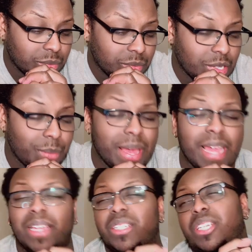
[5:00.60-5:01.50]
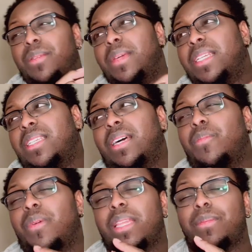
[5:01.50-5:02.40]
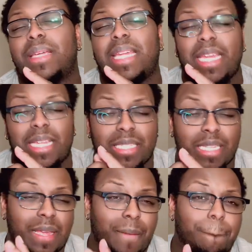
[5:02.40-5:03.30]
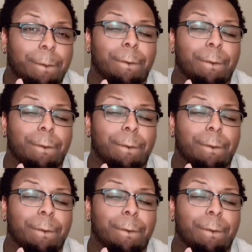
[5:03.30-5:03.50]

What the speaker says: So Megan, she meets up with Mackenzie,